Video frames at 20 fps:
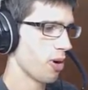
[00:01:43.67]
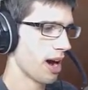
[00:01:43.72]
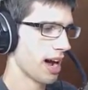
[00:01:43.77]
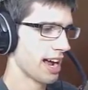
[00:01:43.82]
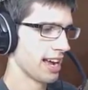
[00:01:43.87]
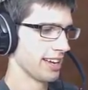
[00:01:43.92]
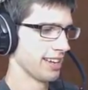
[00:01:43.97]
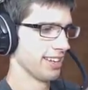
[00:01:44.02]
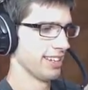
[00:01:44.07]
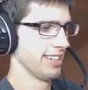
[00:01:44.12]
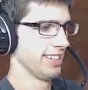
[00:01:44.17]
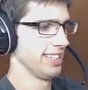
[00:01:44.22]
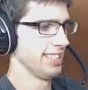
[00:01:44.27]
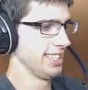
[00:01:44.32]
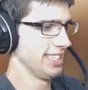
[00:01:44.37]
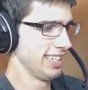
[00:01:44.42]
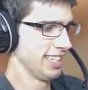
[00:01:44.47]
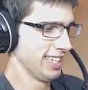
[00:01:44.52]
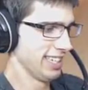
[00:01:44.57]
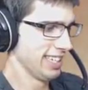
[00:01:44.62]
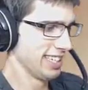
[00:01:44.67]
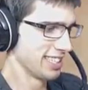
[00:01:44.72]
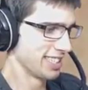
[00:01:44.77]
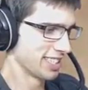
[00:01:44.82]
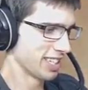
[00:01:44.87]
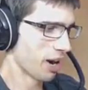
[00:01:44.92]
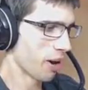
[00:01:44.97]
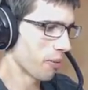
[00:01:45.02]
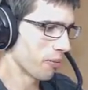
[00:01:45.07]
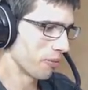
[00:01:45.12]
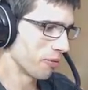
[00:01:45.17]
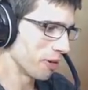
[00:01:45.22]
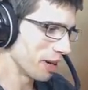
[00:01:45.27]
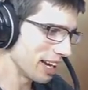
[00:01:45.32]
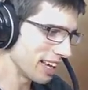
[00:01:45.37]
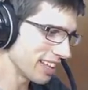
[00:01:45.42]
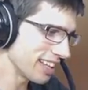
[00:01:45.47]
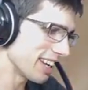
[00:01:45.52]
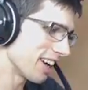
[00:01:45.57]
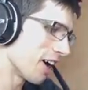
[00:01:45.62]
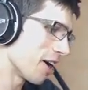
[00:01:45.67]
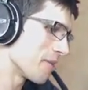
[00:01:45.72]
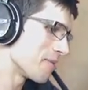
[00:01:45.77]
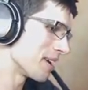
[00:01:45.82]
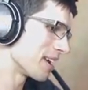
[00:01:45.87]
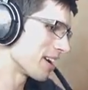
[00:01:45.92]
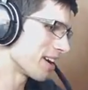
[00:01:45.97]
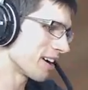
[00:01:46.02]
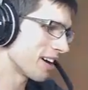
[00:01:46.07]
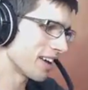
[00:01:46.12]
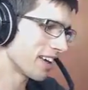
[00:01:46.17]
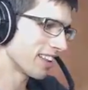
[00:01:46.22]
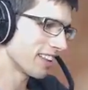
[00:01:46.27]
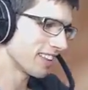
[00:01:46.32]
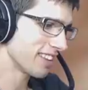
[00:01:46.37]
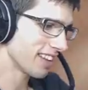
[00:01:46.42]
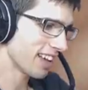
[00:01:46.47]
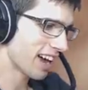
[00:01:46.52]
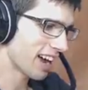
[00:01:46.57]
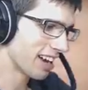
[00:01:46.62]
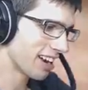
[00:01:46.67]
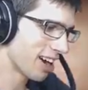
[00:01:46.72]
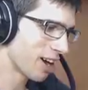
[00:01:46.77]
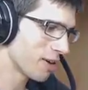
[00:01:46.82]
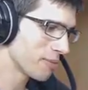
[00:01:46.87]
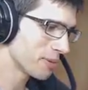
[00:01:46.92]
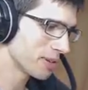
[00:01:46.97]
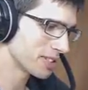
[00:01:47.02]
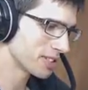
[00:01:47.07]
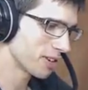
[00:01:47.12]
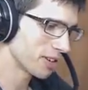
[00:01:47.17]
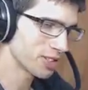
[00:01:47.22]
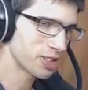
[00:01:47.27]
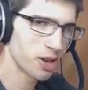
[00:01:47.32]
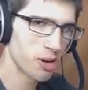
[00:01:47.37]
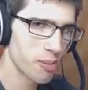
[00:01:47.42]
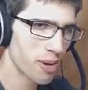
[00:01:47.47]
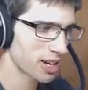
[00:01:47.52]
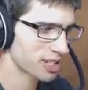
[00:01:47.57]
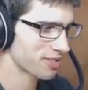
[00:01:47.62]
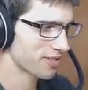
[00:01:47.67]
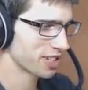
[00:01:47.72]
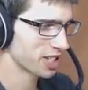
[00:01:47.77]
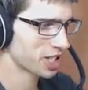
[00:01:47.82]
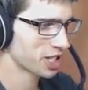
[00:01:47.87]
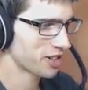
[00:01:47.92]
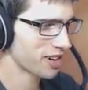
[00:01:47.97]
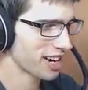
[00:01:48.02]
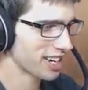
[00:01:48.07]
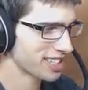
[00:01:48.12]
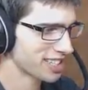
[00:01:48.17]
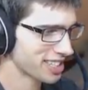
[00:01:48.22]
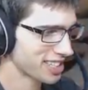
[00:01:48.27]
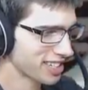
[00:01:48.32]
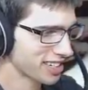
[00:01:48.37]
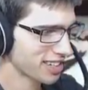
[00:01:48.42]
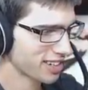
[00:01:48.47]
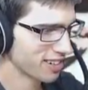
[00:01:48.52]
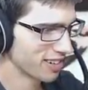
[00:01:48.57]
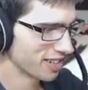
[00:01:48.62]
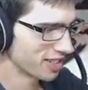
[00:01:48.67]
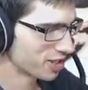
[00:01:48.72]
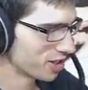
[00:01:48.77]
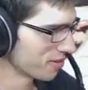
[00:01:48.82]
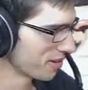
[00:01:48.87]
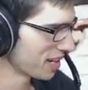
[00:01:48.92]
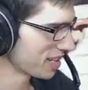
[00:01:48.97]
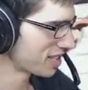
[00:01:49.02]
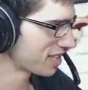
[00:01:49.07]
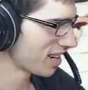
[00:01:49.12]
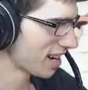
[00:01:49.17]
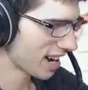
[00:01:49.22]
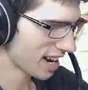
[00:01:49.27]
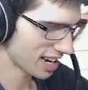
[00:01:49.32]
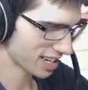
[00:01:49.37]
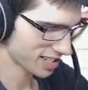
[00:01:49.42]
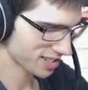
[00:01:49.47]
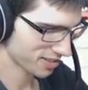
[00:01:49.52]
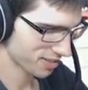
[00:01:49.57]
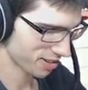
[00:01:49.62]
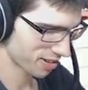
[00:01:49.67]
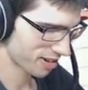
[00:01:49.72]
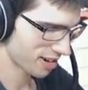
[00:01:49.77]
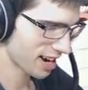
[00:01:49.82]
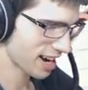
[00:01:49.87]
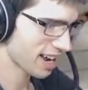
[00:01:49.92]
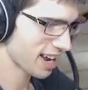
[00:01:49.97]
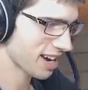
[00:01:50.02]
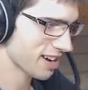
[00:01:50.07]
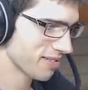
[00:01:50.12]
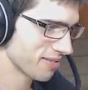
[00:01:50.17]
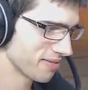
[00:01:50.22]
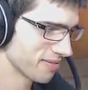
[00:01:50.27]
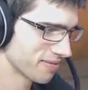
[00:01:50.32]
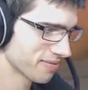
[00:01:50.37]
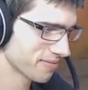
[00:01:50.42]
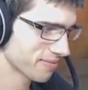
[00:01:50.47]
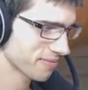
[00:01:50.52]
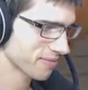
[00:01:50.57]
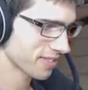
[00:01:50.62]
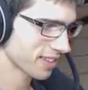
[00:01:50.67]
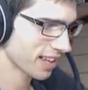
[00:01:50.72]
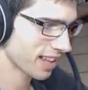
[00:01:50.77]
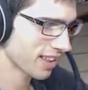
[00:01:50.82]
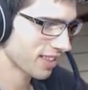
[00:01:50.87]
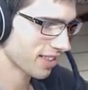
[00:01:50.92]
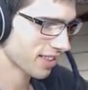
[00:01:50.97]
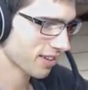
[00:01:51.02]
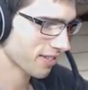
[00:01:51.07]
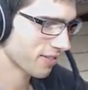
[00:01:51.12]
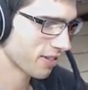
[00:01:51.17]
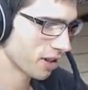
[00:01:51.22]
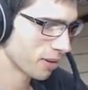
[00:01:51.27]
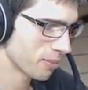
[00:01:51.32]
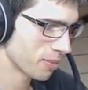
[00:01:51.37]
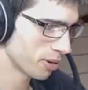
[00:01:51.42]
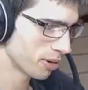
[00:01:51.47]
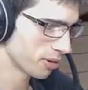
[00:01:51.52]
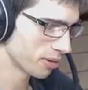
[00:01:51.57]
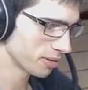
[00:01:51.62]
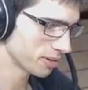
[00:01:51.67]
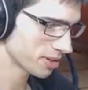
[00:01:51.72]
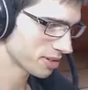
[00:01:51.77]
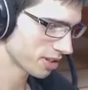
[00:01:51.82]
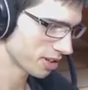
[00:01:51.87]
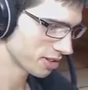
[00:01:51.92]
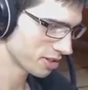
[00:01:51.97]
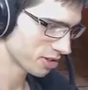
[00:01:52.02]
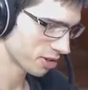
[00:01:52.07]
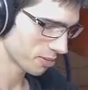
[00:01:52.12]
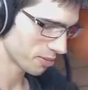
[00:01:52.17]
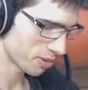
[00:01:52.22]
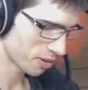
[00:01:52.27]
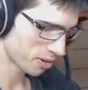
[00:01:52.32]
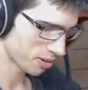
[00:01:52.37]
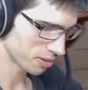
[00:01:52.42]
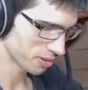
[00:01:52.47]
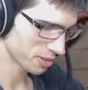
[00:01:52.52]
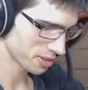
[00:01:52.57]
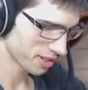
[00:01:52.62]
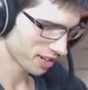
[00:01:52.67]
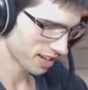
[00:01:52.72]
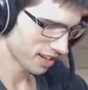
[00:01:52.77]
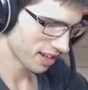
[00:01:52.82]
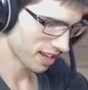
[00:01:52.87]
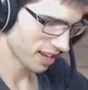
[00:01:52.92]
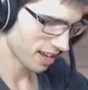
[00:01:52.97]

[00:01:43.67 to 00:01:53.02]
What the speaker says: Y. So I'm really hoping, I hope it's not too much of a stretch or too much to ask for a for the pulls, those 2 pulls.